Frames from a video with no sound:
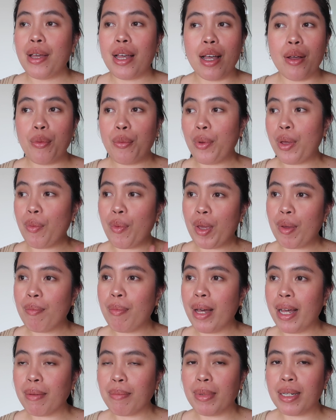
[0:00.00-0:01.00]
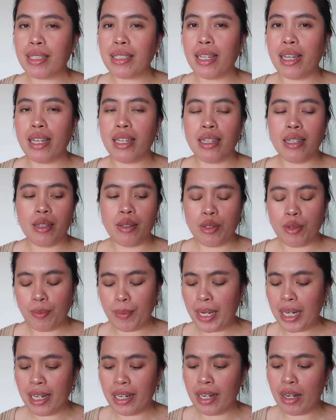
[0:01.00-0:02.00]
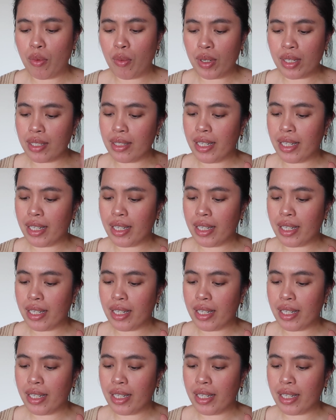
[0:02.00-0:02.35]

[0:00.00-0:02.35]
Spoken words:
way back. But Ballerina was